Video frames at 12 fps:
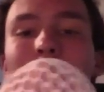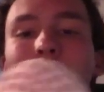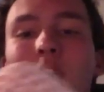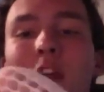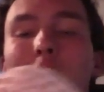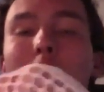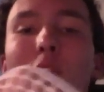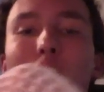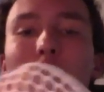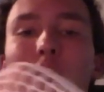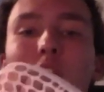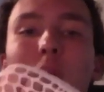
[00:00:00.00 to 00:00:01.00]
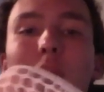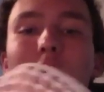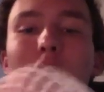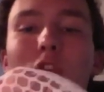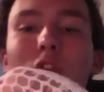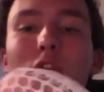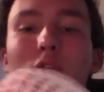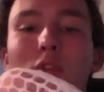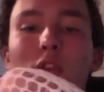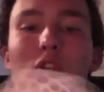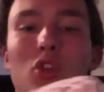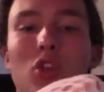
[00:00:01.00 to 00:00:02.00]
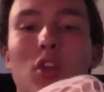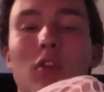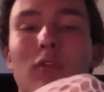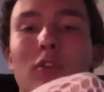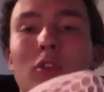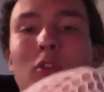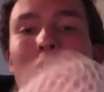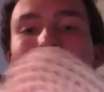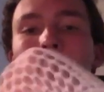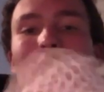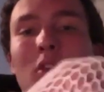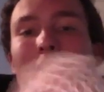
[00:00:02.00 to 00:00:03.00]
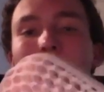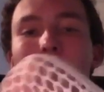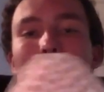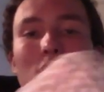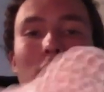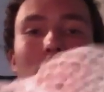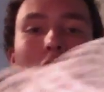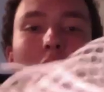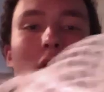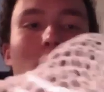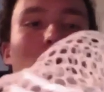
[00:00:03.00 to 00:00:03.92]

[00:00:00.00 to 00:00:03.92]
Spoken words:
I know I'm pushing it up a little, so it's going to shift. It's going to shift around.